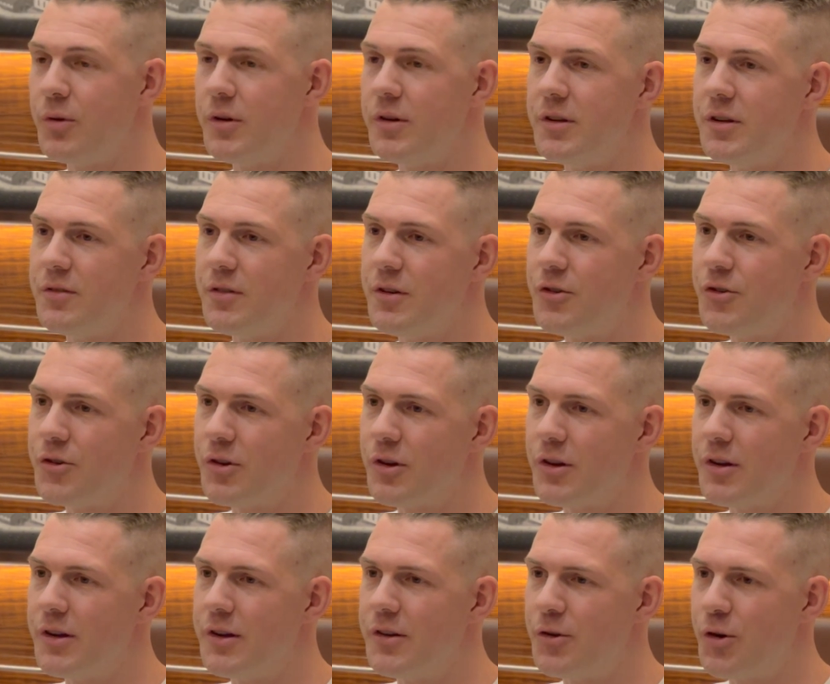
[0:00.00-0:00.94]

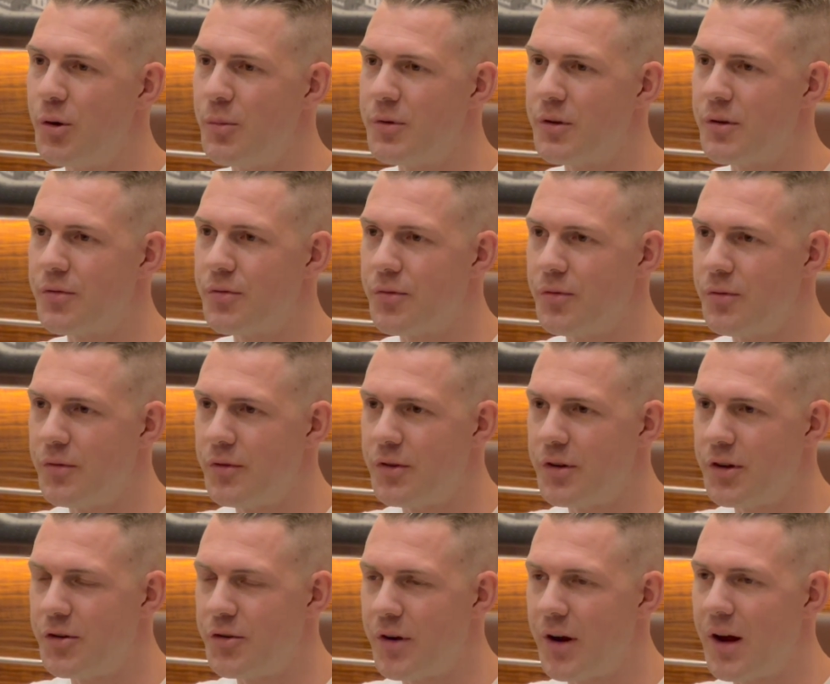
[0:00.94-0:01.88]
individual in terms of
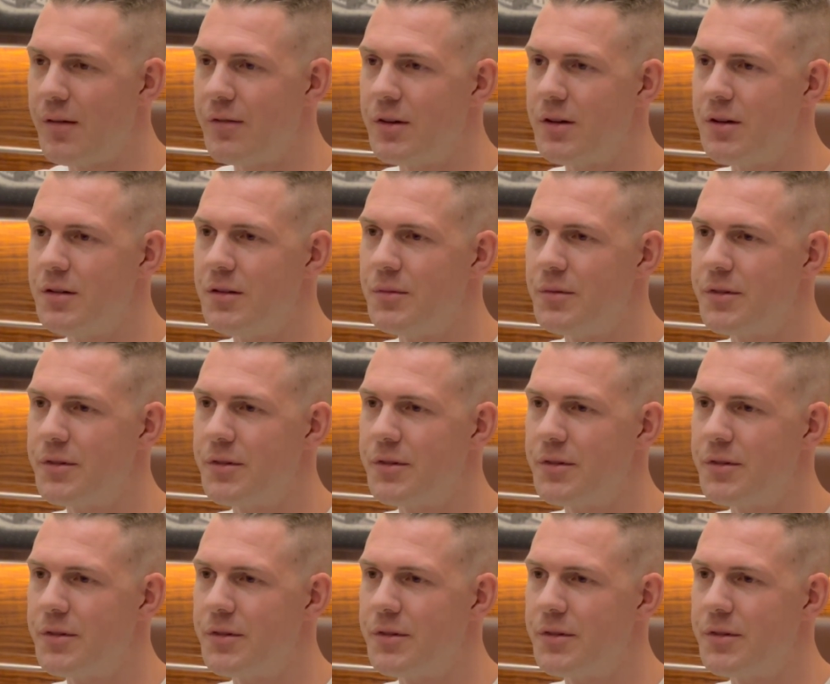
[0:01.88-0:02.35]
the travel.